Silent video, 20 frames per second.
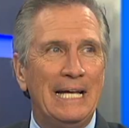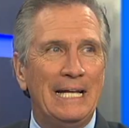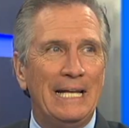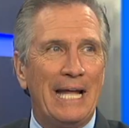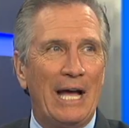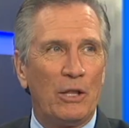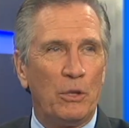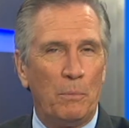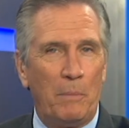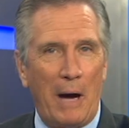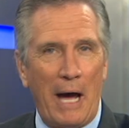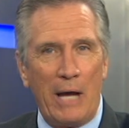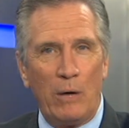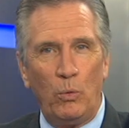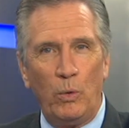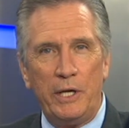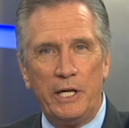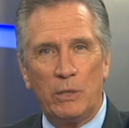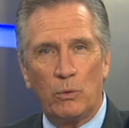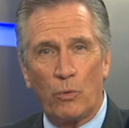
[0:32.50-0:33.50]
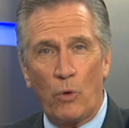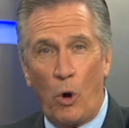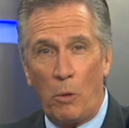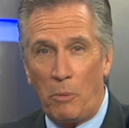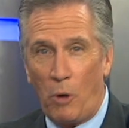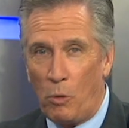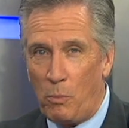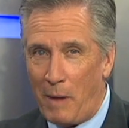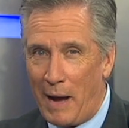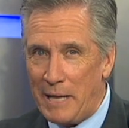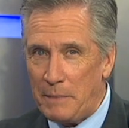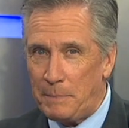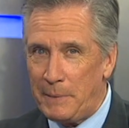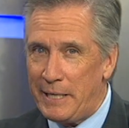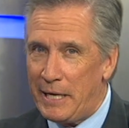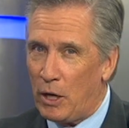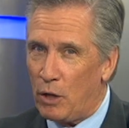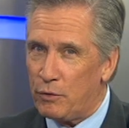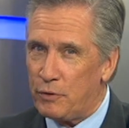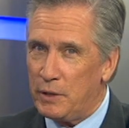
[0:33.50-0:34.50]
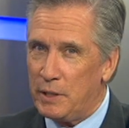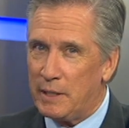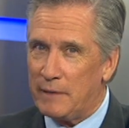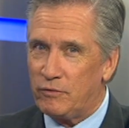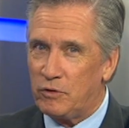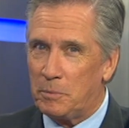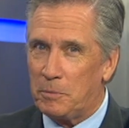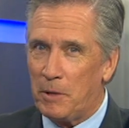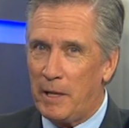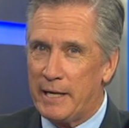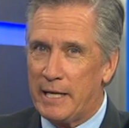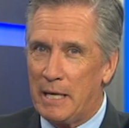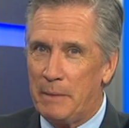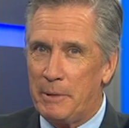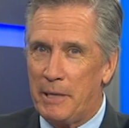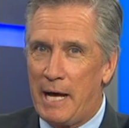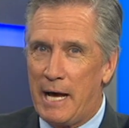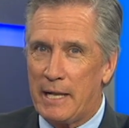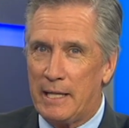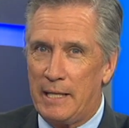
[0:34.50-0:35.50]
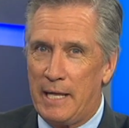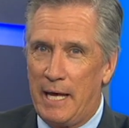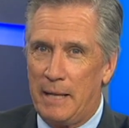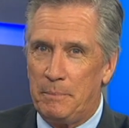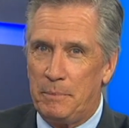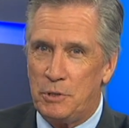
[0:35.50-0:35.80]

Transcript: Now the bye week, Romo might be healthy enough to play coming out of that,